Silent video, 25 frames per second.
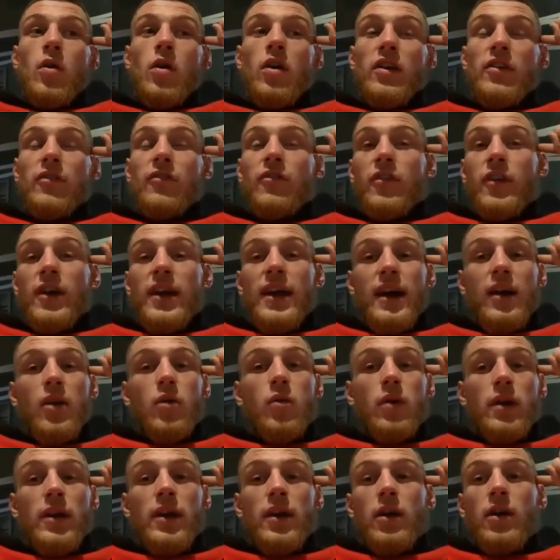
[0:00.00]
I fight at
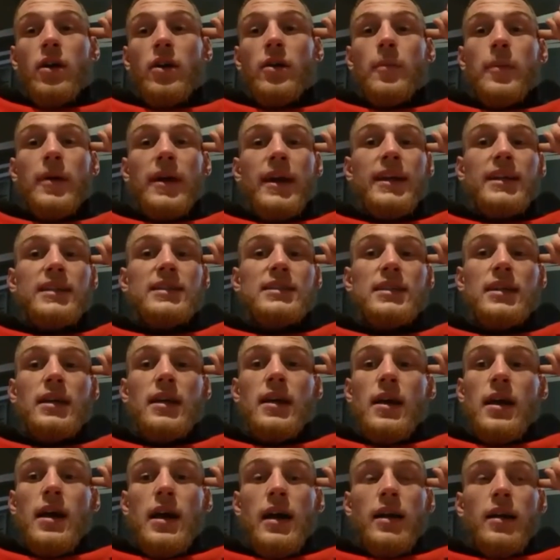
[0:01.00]
quite a high pace,
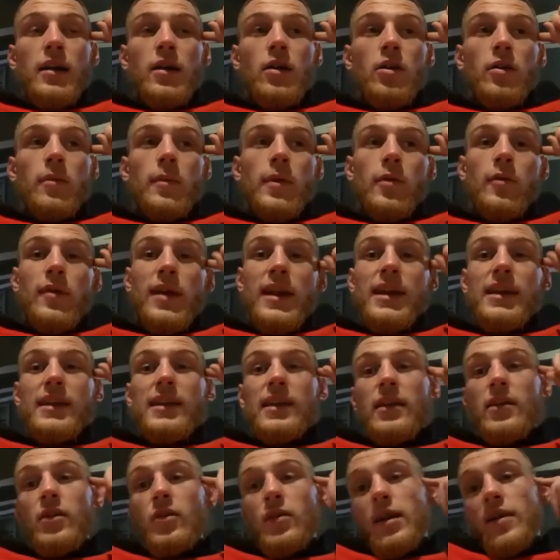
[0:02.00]
and I'm going to be ready to
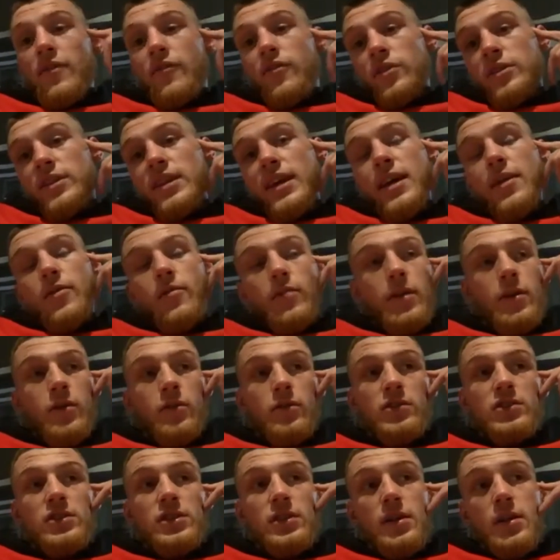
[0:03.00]
do that for ten
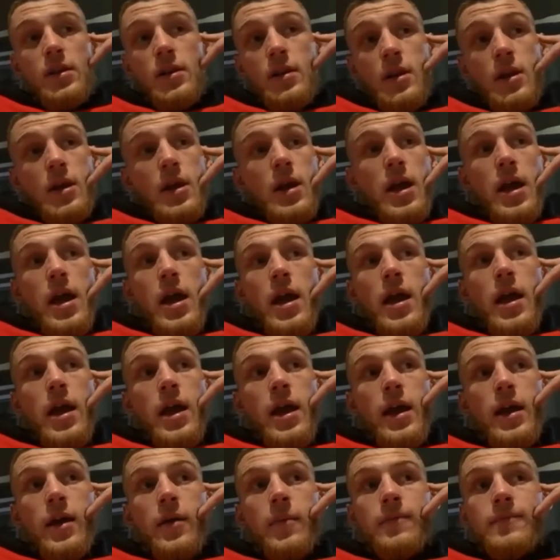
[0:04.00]
rounds.
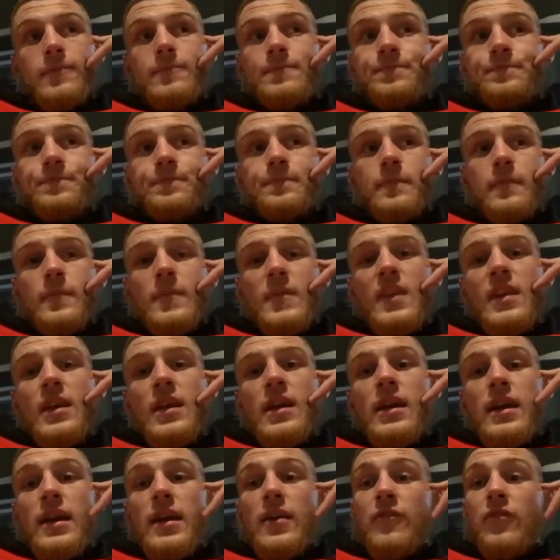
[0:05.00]
Um,
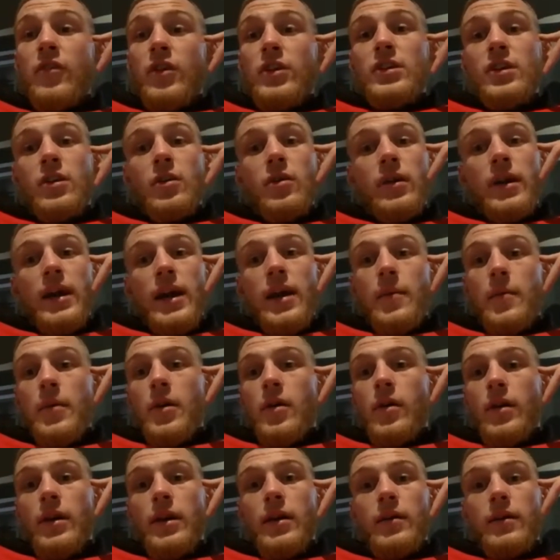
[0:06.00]
if I don't get him
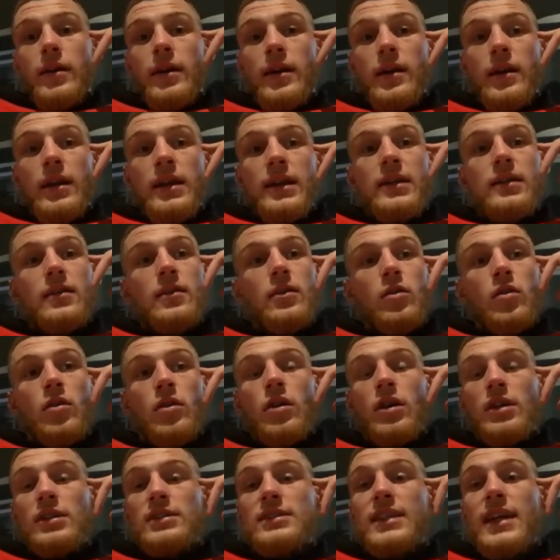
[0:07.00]
out there early, look,
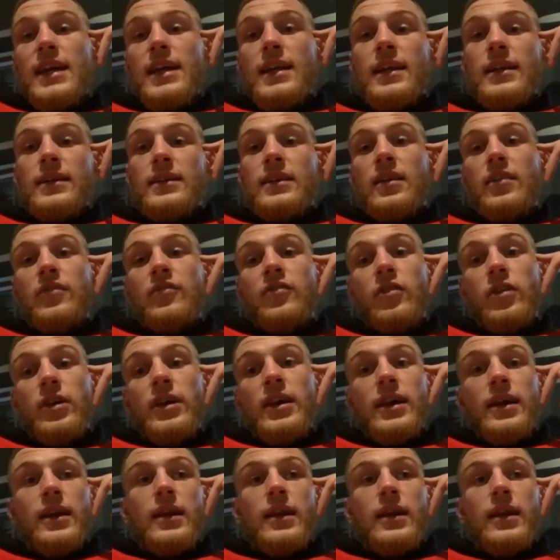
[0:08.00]
I'll settle into the fight,